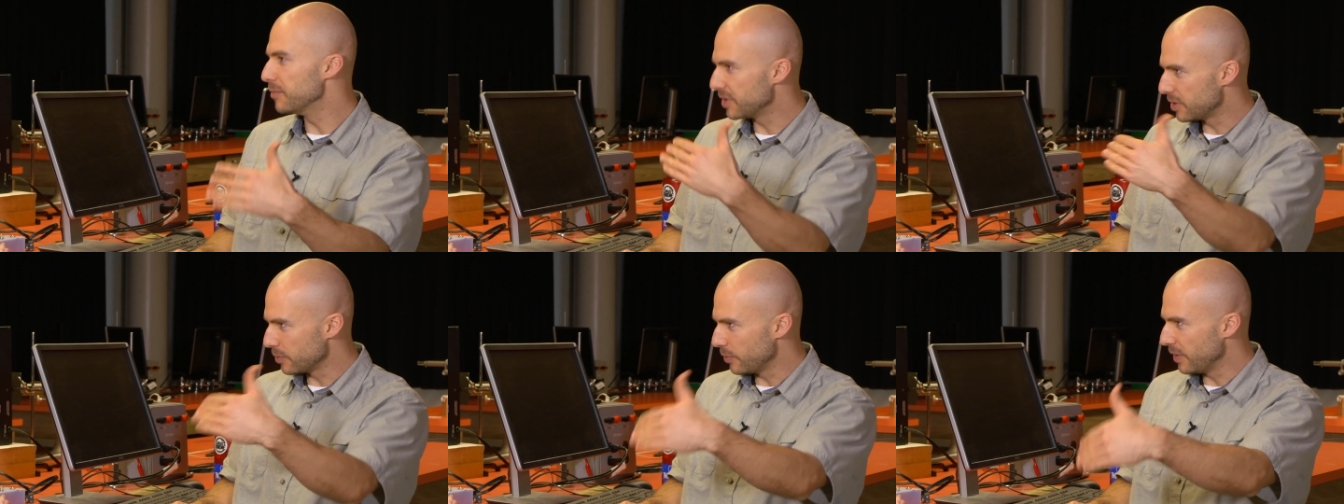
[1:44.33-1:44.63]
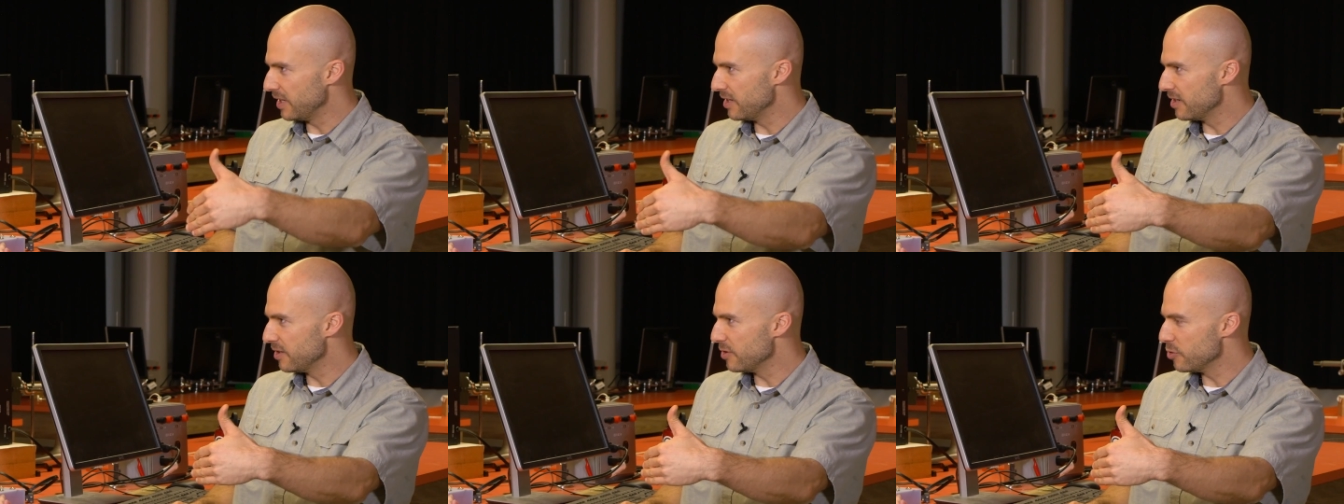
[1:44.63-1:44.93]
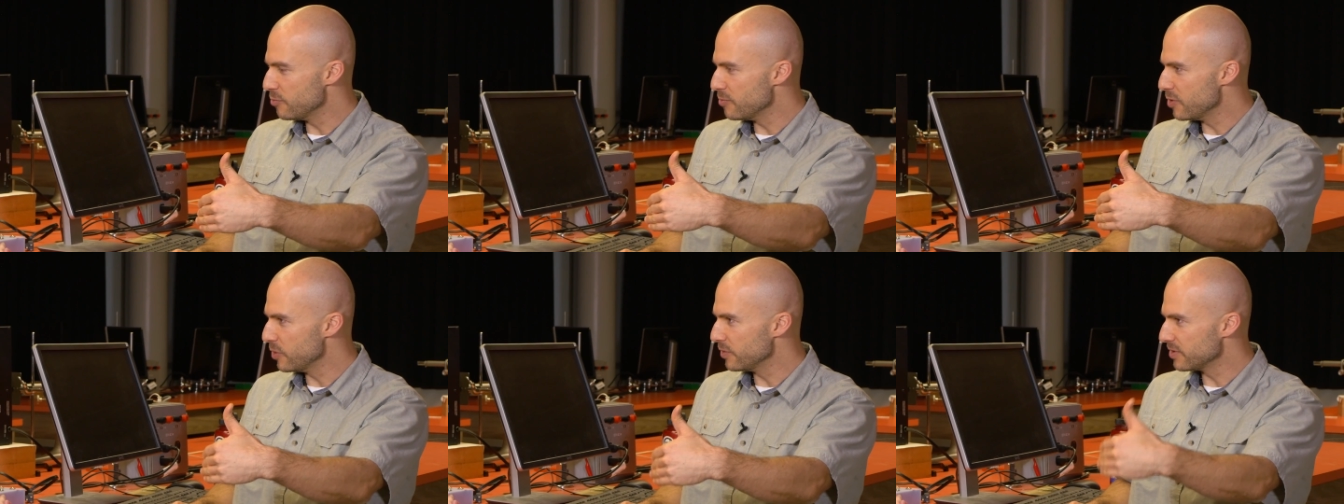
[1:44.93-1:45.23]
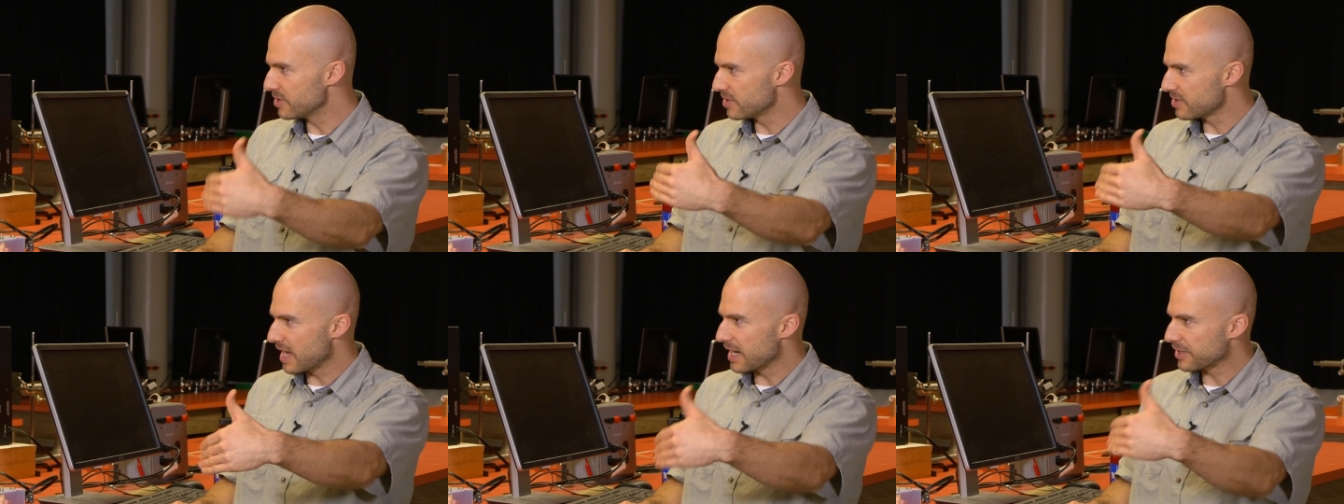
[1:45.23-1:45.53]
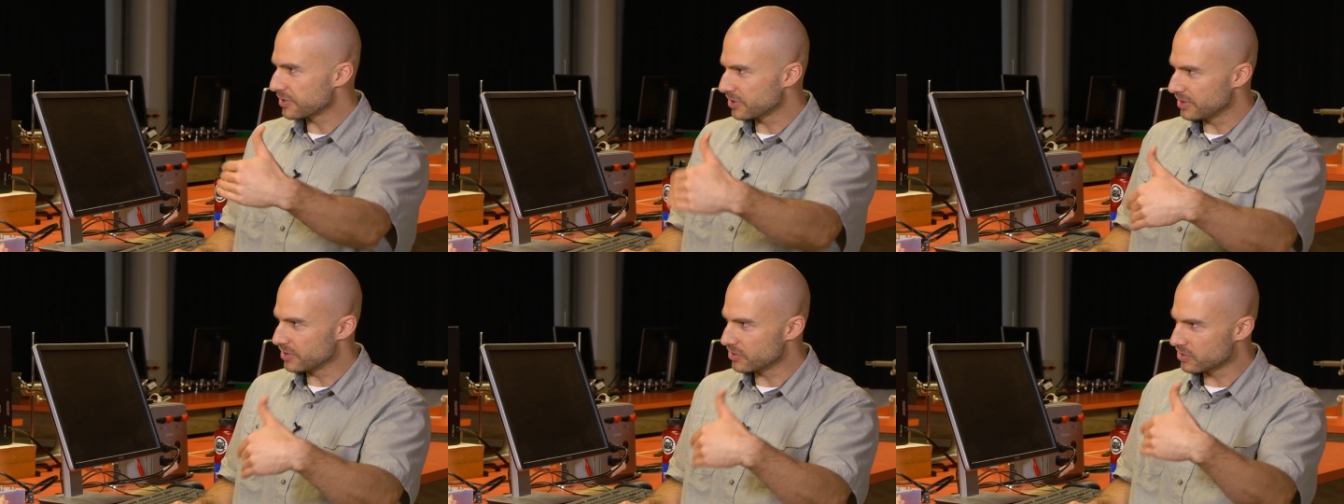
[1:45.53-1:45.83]
between new moons is
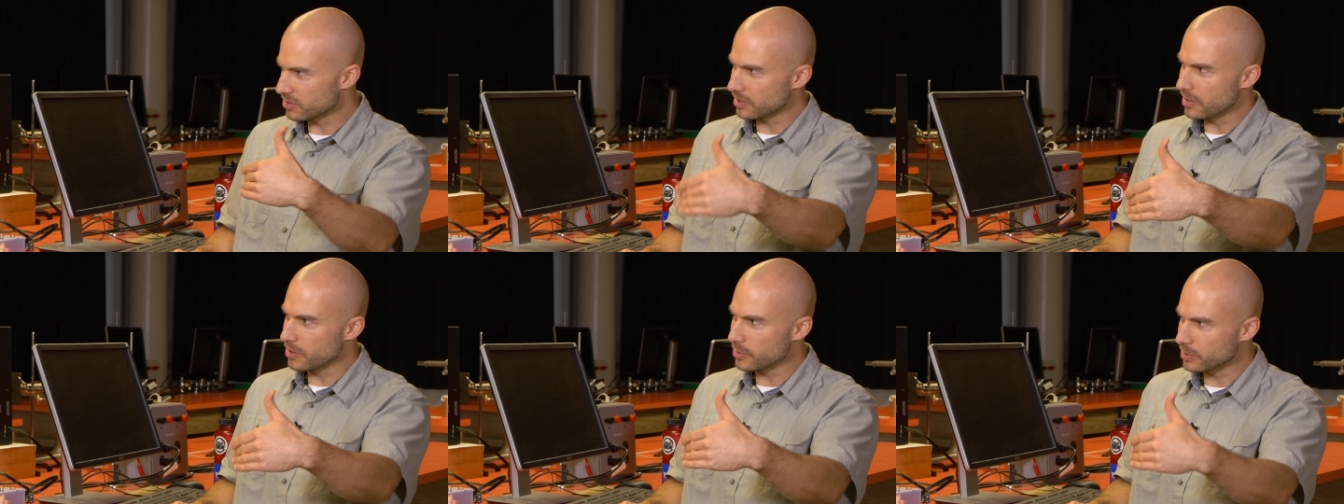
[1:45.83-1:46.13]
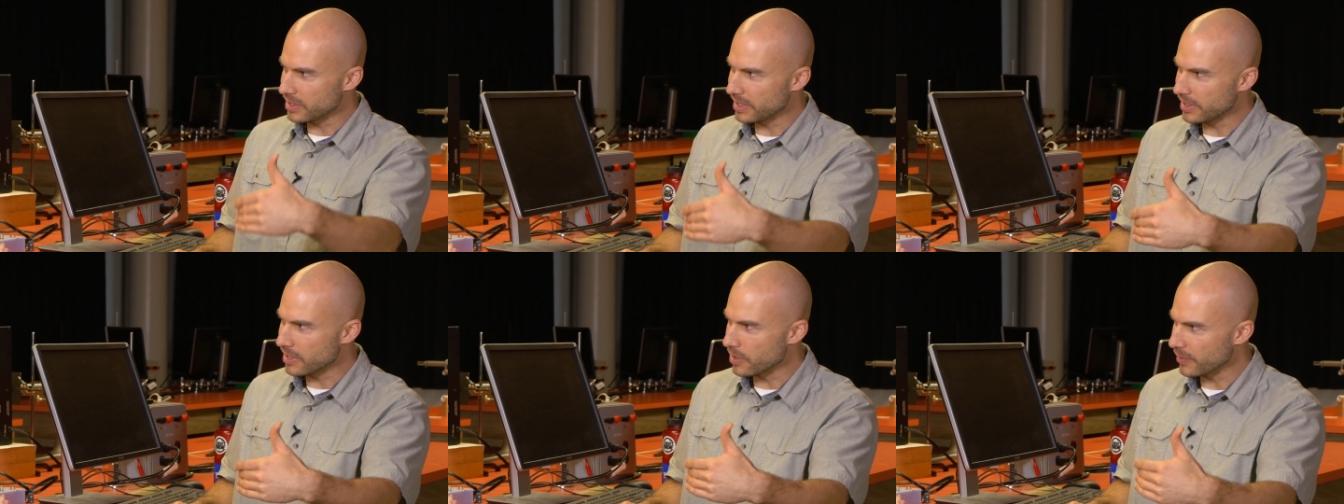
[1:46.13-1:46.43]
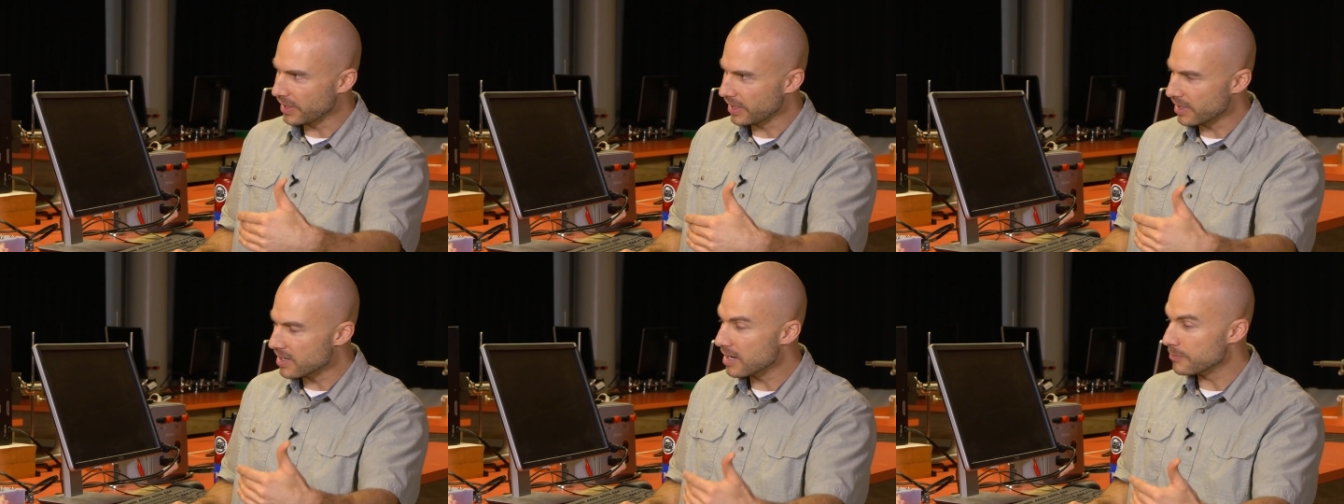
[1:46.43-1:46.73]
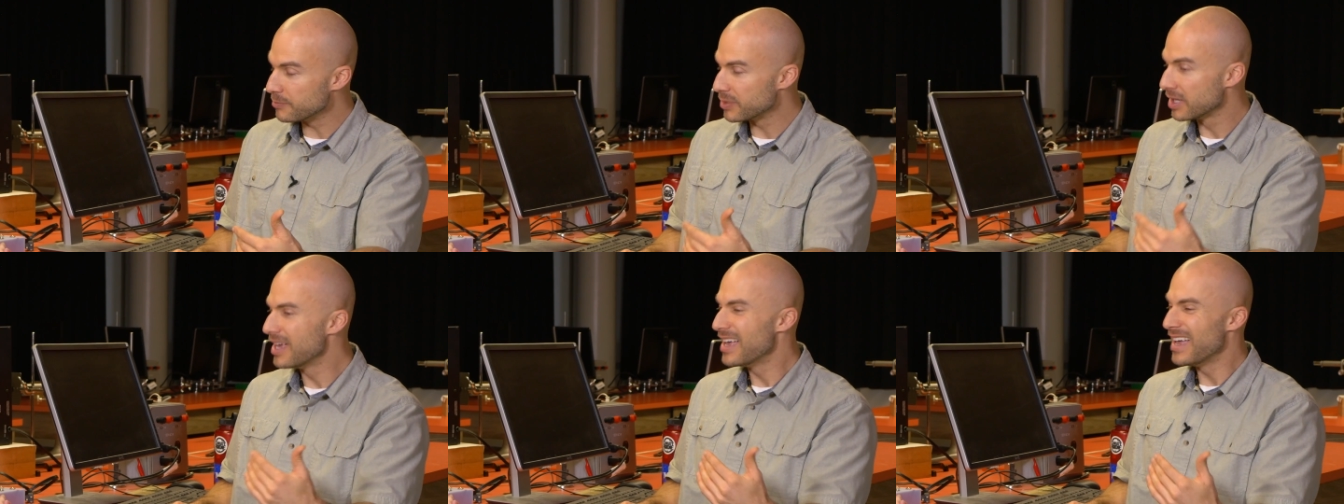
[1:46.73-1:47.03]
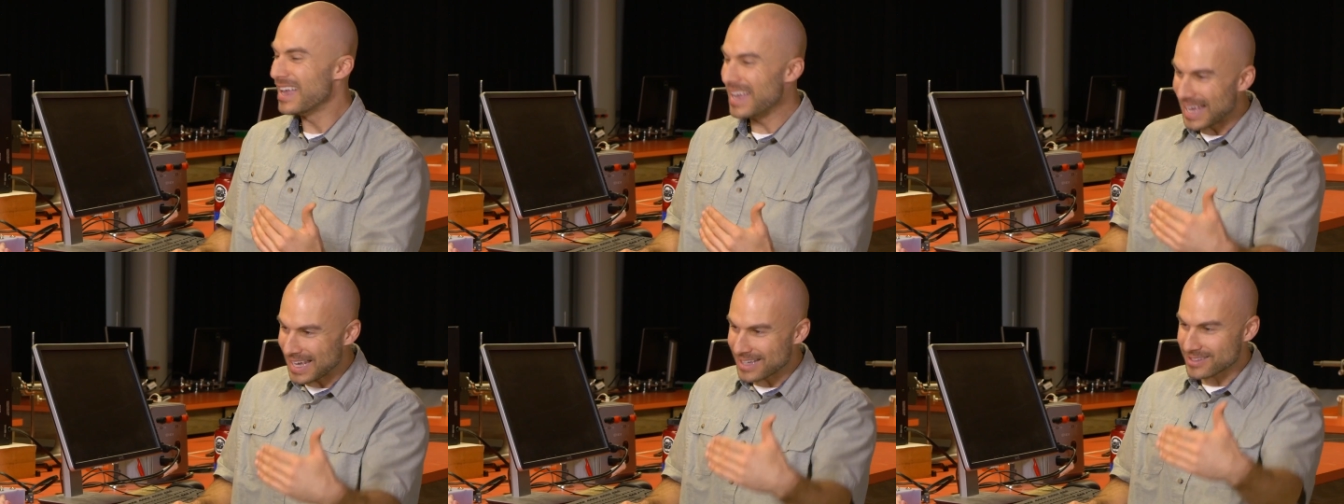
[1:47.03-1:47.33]
actually slowly going up
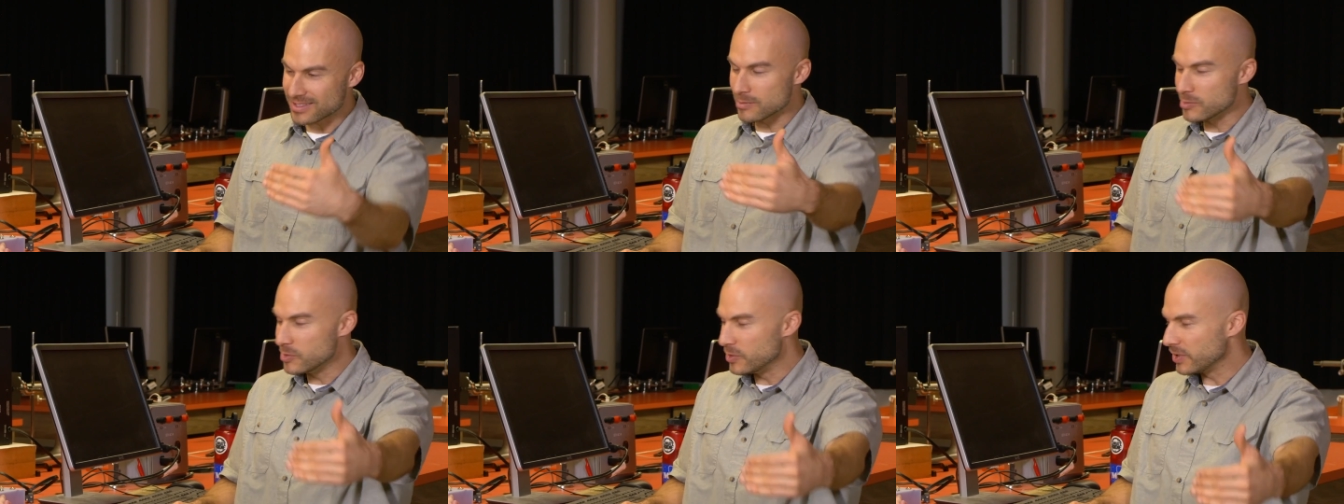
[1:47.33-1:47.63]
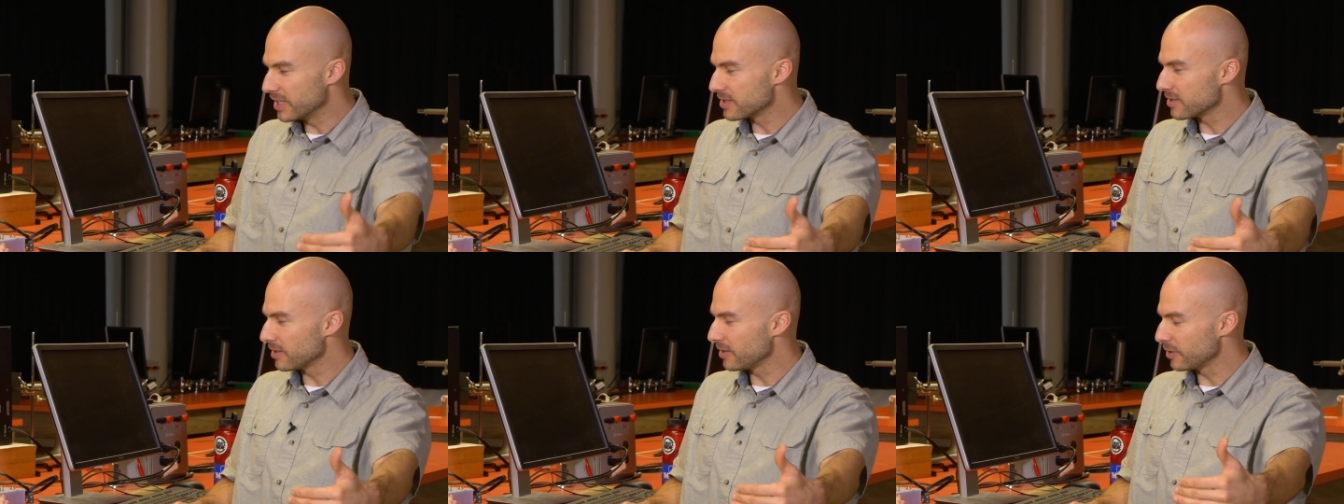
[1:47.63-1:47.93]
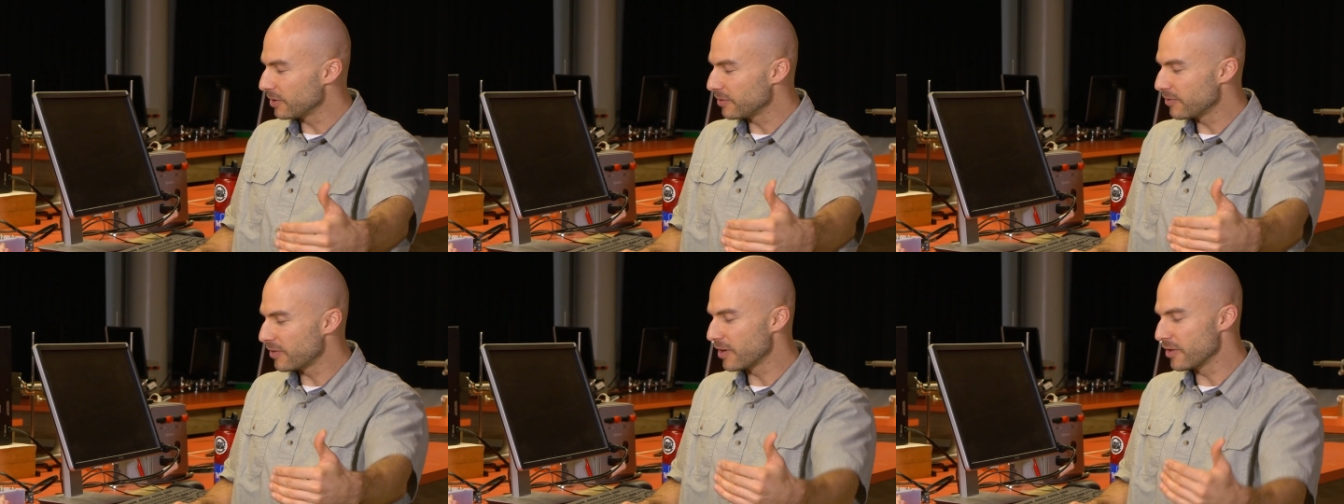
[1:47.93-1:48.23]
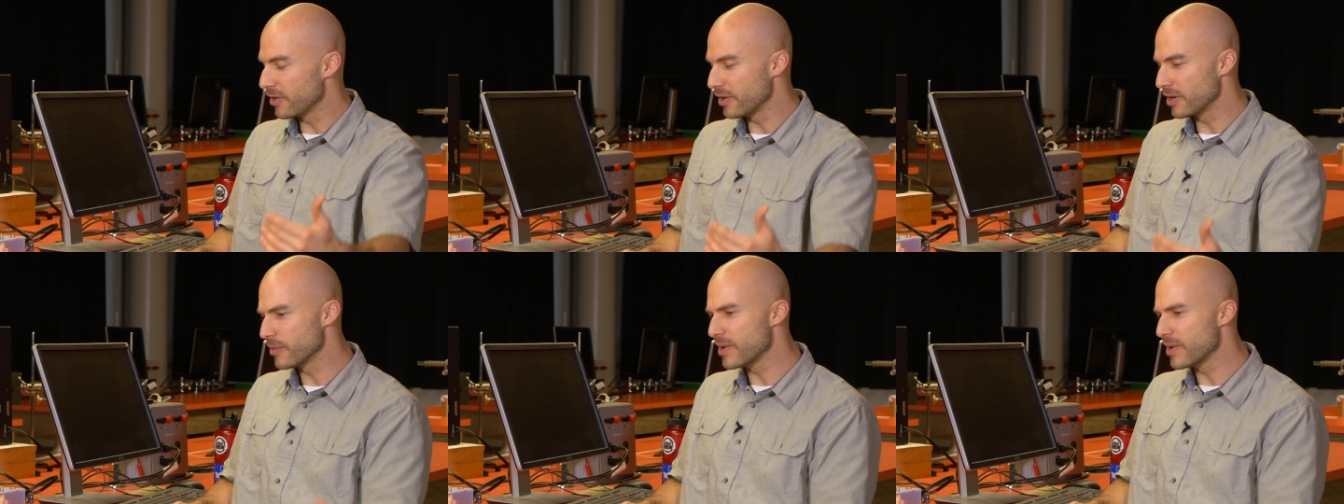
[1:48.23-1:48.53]
as the moon gets a little farther